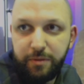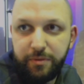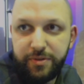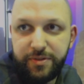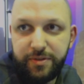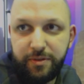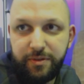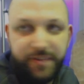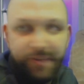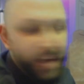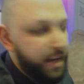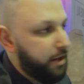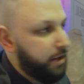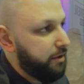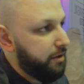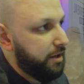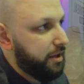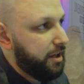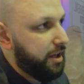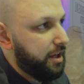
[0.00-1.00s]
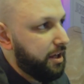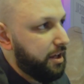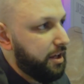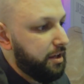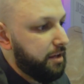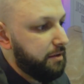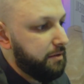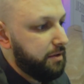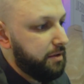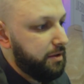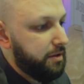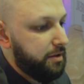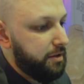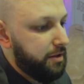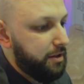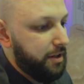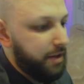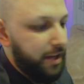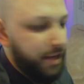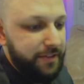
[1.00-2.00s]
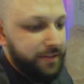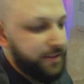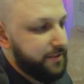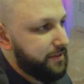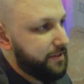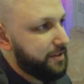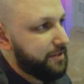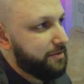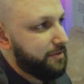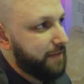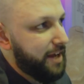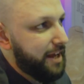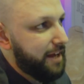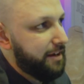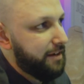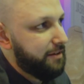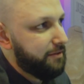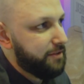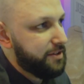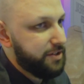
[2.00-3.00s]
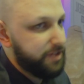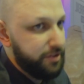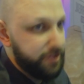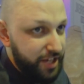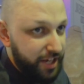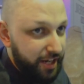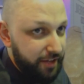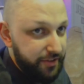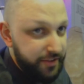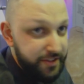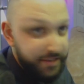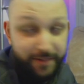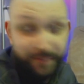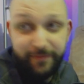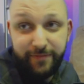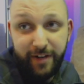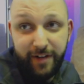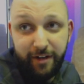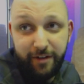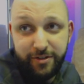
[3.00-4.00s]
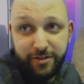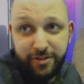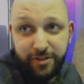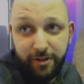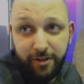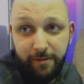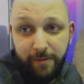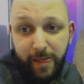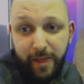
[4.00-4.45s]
We'll sort that out. I think things are rad. Let's go check out the Dumbfounded show.